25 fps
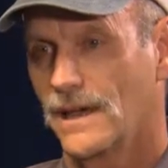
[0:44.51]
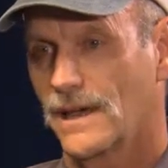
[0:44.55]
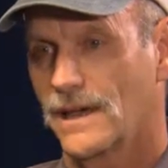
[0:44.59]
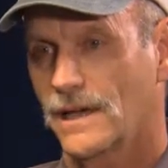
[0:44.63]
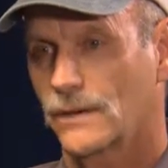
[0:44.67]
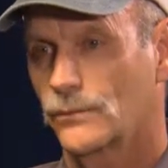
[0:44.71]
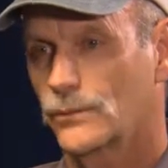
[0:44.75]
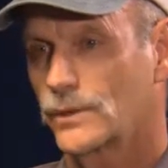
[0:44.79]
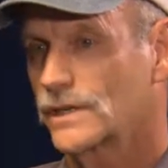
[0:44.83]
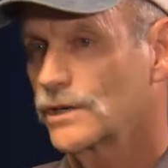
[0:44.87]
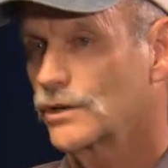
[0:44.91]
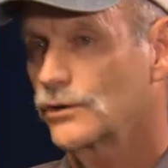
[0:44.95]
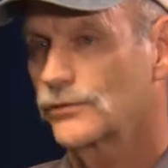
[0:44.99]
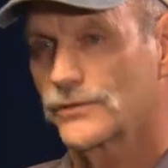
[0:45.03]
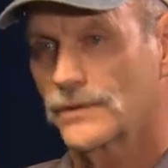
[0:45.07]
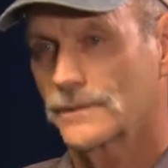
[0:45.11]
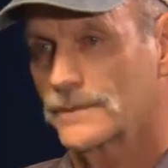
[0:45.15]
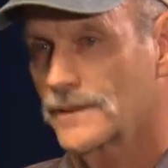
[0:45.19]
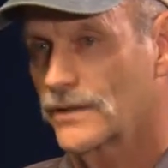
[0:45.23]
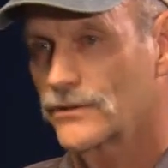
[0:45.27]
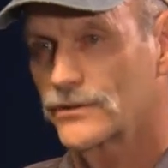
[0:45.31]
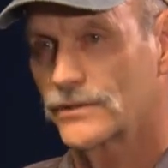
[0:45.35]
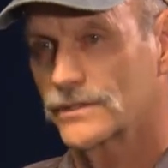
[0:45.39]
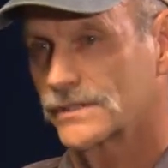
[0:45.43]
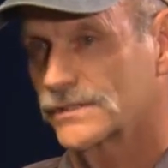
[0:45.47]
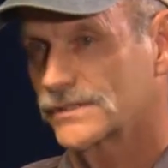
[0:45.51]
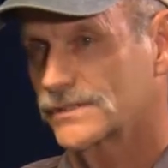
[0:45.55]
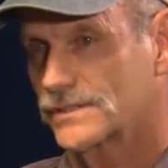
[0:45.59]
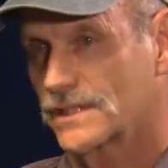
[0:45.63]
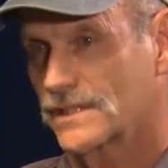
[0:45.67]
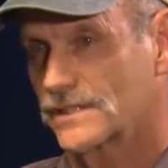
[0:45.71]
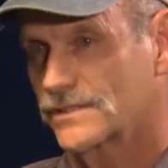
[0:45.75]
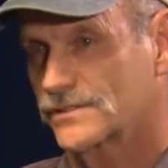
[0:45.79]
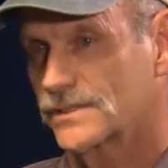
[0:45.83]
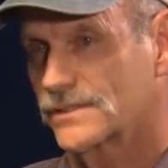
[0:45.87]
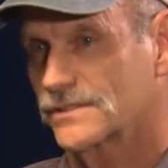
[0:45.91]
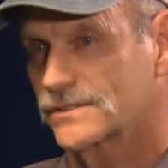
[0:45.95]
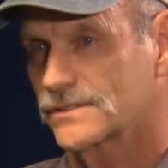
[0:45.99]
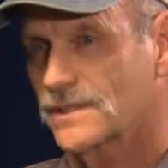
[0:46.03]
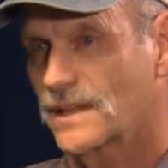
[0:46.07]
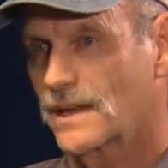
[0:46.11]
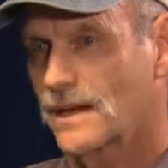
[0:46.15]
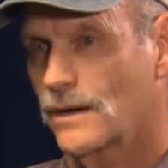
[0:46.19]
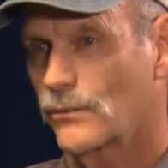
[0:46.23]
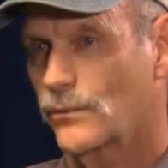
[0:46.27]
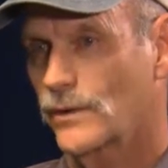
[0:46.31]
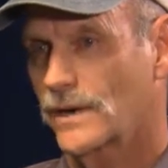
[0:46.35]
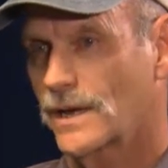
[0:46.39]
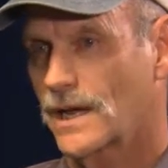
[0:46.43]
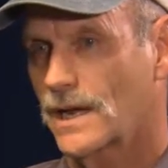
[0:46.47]
And we know from other diseases
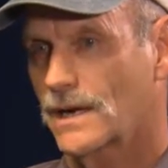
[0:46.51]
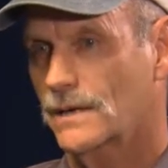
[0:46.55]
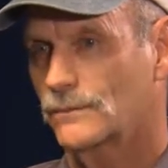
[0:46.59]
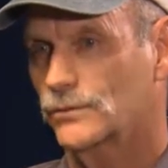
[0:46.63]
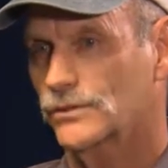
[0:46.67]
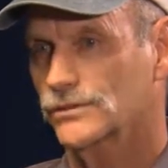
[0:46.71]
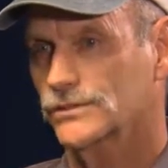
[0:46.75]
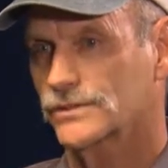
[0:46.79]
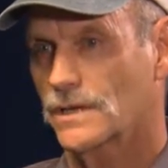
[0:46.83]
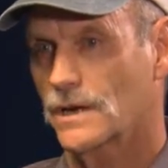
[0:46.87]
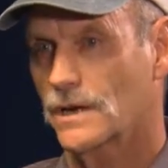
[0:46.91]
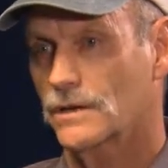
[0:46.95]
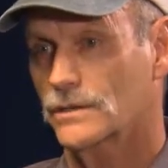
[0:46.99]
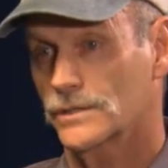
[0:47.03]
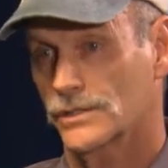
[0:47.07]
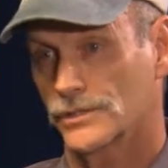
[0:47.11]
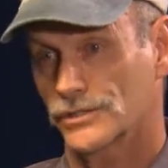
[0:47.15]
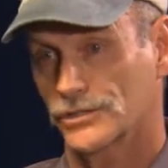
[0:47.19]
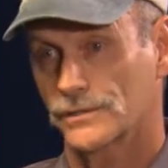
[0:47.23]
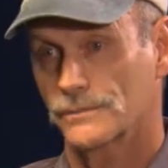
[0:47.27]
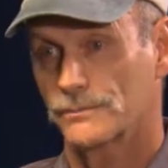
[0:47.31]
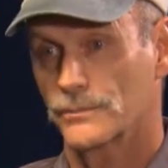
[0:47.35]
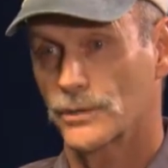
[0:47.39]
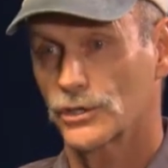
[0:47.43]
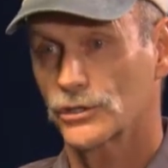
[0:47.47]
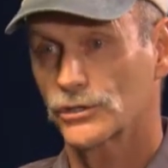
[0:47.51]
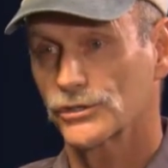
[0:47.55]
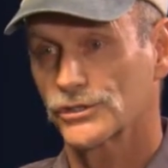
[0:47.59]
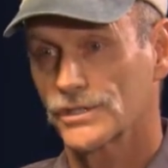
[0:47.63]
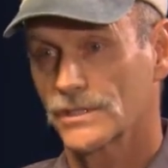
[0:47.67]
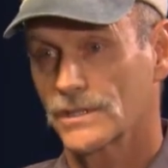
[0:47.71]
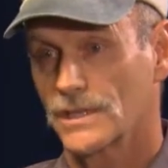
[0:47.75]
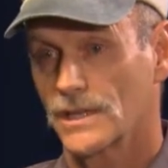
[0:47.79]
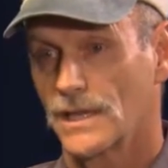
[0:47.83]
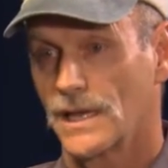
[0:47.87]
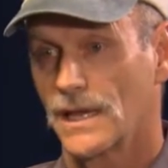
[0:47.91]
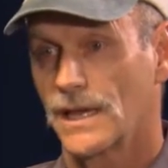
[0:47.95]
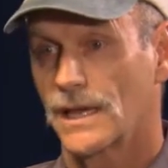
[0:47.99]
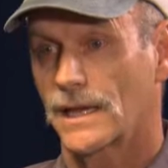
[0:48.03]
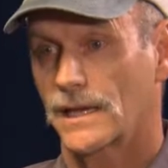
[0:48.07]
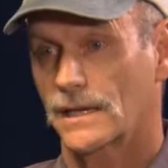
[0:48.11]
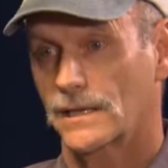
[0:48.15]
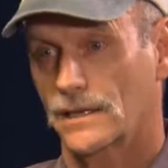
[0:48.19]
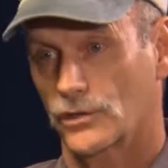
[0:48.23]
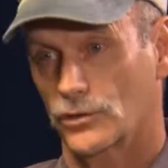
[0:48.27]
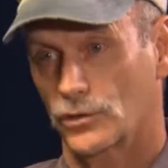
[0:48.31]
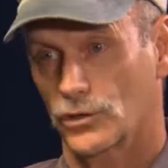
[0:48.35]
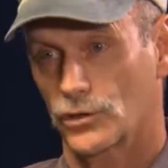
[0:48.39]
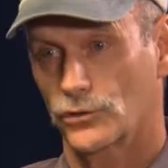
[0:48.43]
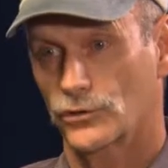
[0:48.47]
that when animals are dispersed and
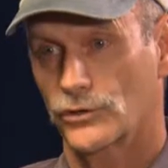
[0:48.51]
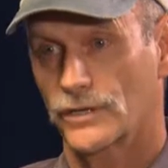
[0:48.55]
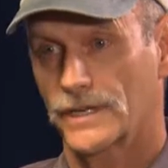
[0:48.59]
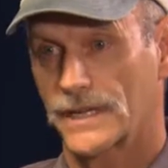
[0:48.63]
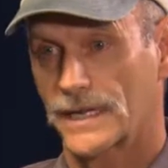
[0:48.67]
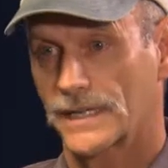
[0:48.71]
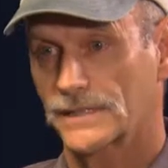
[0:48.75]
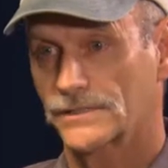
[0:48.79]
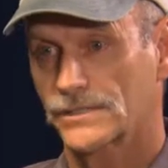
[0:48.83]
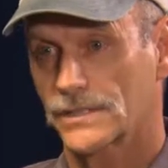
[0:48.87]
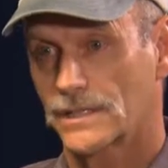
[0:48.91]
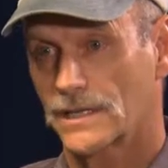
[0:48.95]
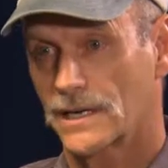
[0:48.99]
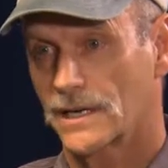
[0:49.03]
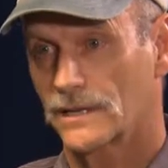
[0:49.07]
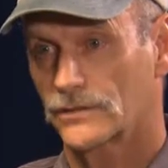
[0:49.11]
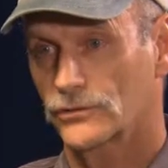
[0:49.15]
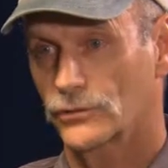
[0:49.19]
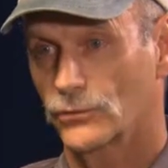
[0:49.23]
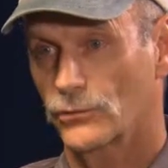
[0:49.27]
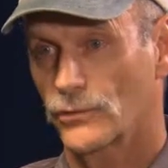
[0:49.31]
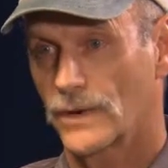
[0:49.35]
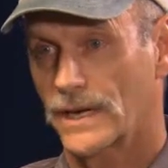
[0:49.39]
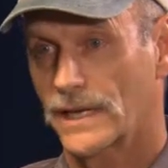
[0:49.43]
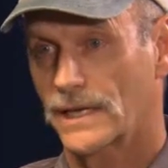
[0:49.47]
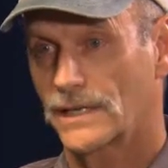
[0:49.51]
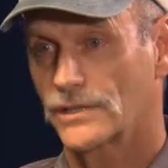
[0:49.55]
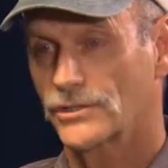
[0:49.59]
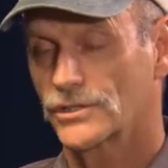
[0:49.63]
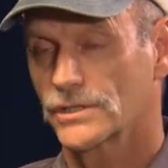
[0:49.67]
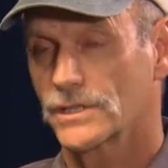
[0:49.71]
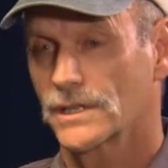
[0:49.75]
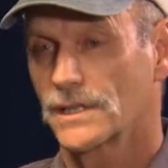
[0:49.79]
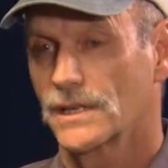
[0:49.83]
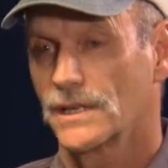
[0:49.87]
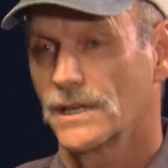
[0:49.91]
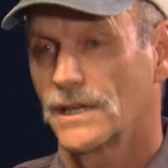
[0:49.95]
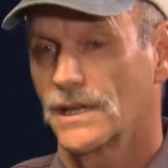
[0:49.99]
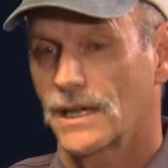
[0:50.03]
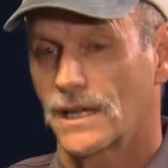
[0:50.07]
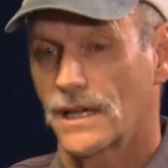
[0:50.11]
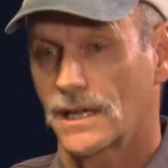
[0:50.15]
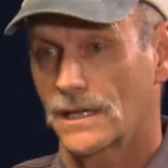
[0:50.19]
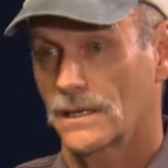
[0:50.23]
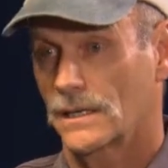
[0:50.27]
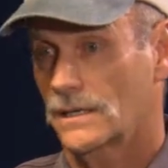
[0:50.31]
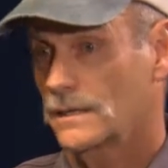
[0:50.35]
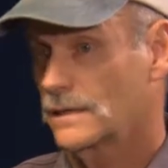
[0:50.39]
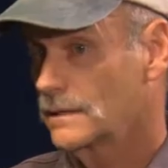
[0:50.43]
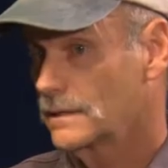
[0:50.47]
at lower density on the range
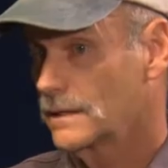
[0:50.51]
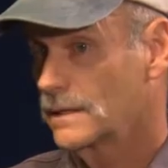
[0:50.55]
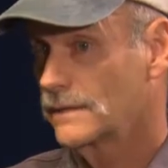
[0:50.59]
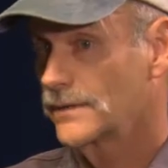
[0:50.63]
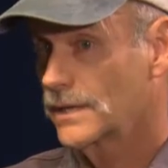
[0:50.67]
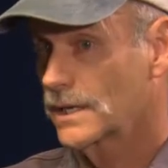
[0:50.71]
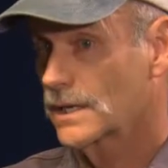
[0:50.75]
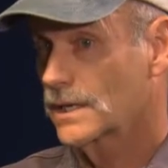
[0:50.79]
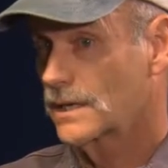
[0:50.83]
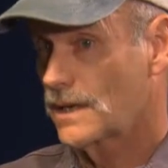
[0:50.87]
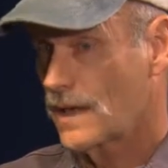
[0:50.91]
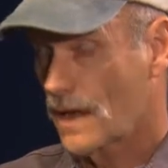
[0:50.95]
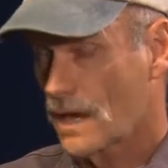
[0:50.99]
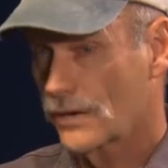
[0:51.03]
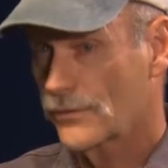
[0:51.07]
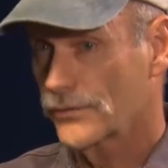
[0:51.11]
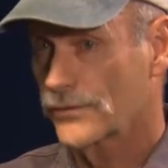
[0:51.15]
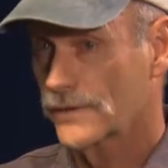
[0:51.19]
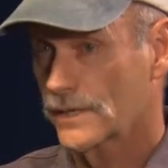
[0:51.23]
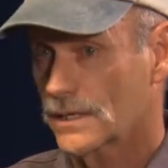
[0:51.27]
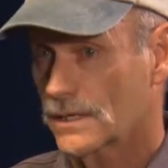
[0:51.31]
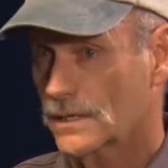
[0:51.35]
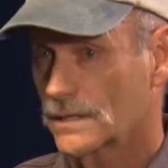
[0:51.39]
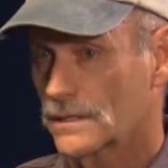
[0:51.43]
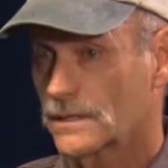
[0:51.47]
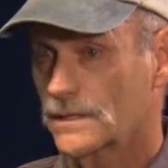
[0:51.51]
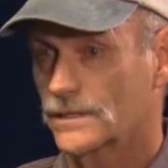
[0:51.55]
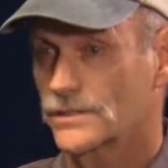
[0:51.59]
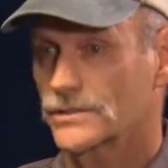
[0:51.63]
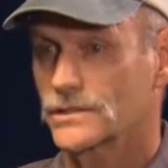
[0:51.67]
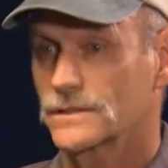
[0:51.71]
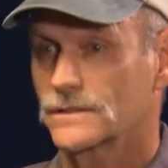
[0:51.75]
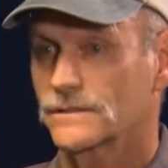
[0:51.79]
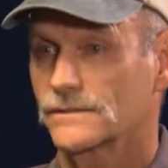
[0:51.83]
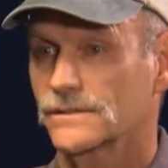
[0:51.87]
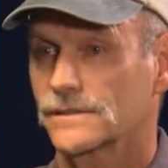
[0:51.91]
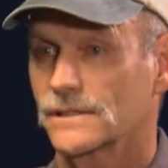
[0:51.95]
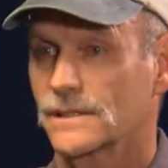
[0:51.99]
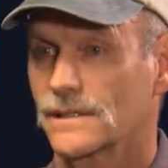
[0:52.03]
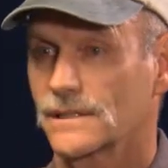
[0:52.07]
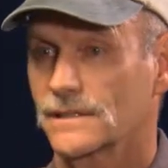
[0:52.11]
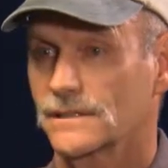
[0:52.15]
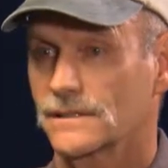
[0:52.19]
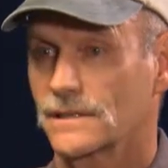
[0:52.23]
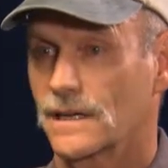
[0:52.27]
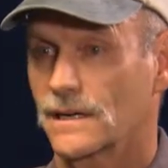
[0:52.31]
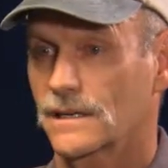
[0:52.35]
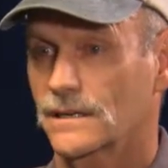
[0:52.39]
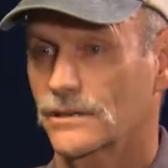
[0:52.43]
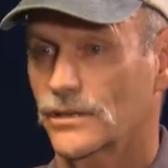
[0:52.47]
and living in healthy conditions,
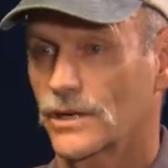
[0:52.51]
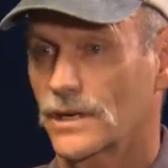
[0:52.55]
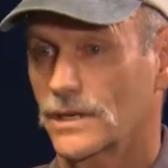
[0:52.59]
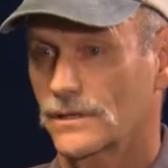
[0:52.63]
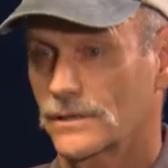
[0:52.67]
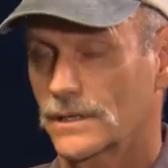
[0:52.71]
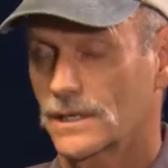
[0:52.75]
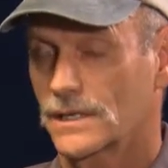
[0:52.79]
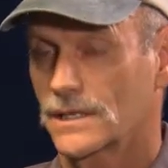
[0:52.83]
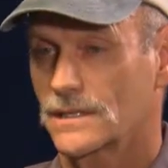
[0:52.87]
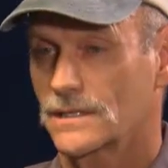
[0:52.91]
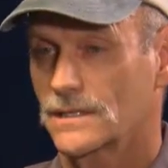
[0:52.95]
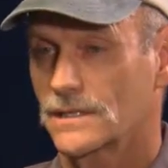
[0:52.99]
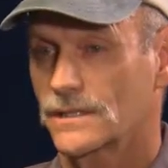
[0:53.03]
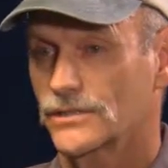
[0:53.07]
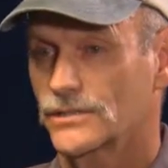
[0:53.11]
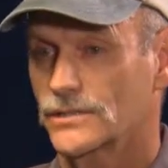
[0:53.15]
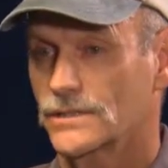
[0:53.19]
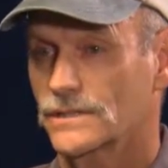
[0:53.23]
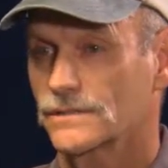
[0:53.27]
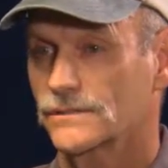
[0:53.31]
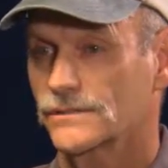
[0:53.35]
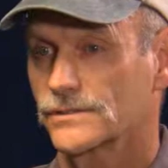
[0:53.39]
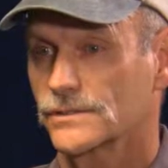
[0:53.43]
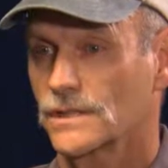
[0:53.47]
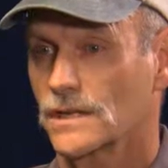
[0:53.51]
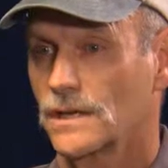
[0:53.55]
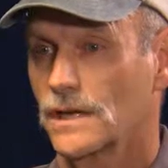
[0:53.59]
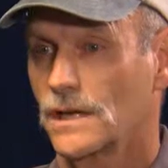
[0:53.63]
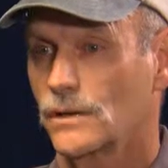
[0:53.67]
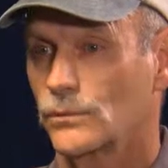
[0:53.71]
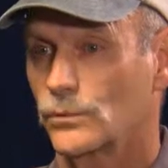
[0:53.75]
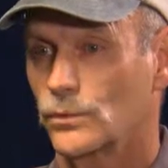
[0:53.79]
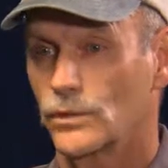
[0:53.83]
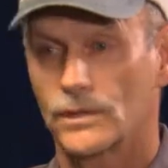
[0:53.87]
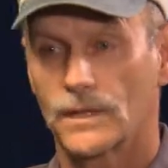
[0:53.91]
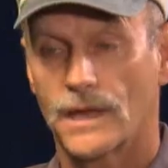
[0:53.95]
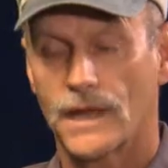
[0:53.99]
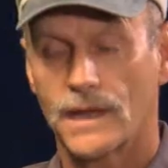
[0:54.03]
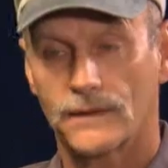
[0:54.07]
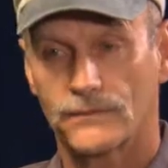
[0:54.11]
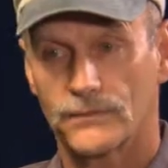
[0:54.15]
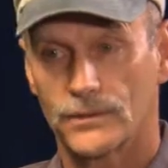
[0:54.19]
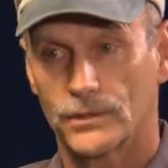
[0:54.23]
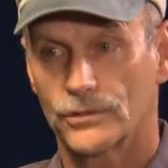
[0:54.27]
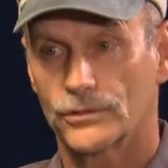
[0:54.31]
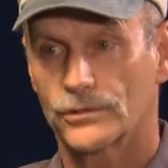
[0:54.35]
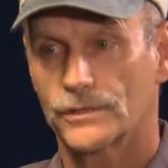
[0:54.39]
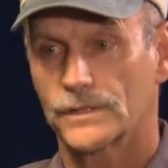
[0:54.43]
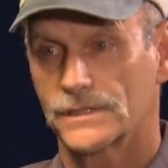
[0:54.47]
not crowded conditions, will have
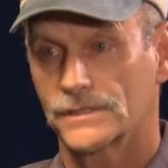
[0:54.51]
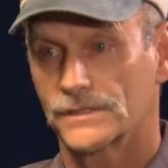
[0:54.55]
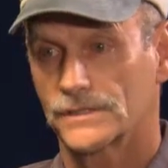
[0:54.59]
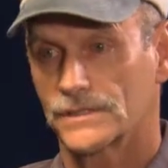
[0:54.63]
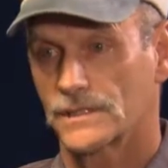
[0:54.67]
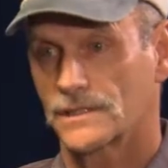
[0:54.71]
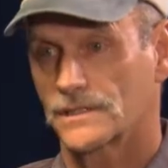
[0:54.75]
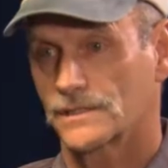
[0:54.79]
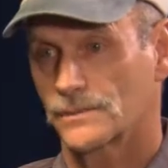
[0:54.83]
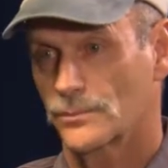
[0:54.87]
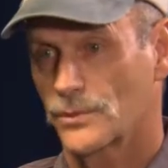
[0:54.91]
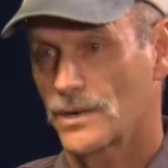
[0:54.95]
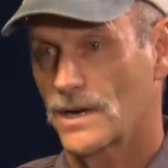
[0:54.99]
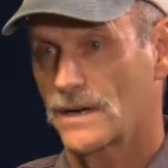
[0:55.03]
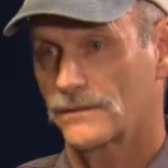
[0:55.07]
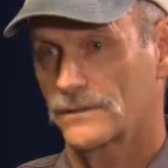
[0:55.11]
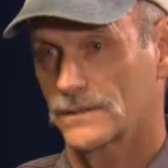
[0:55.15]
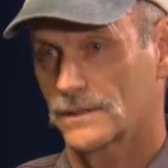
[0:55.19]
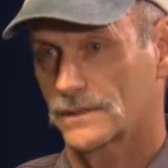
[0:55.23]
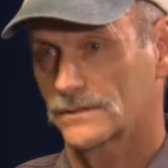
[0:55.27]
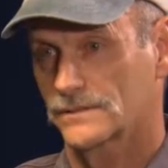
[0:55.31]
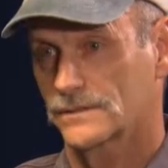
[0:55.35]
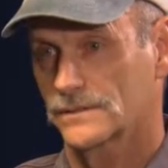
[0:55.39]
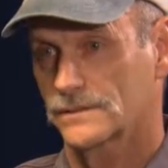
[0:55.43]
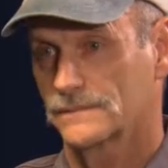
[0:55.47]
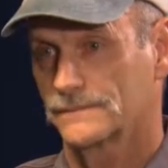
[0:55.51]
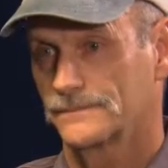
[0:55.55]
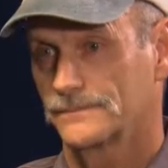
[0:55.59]
lower disease prevalence.